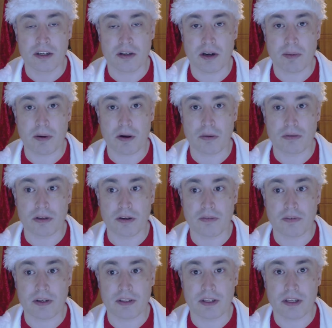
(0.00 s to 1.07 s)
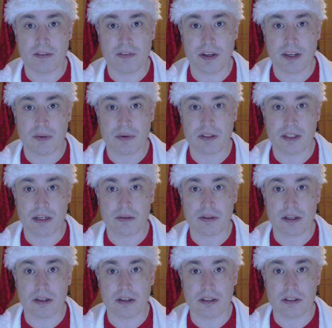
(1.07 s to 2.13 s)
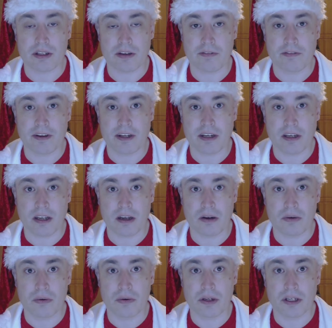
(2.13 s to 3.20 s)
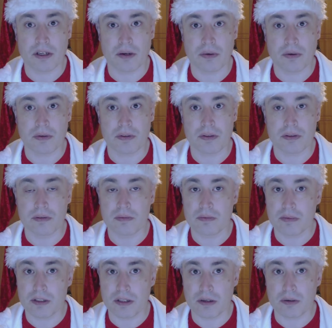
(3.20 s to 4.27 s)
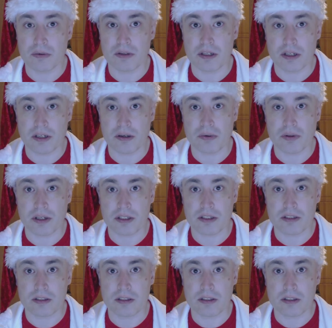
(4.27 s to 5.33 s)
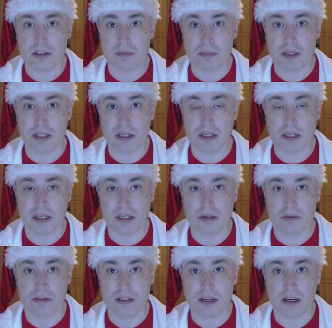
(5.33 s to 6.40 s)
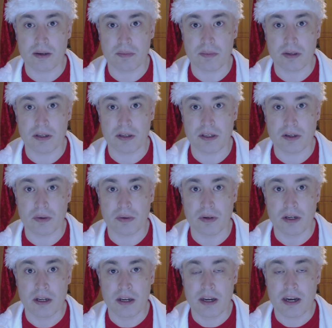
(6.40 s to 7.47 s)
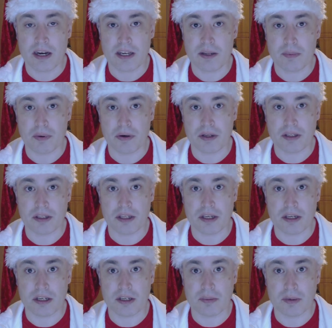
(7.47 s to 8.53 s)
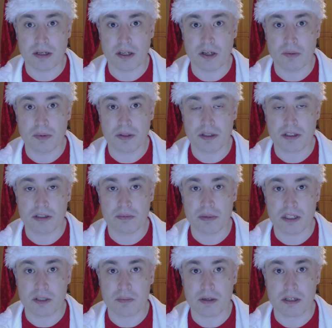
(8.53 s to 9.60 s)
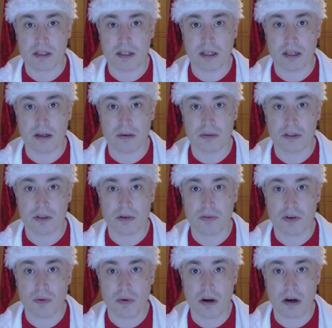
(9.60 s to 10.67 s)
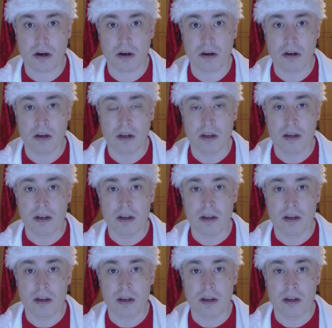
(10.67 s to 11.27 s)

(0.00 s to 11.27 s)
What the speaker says: grab hold of. And if anyone out there that's, like, feeling low, you know, and I know this can be, like, a low time, you know, any point of the year can be low, but this can be especially low. So if you are,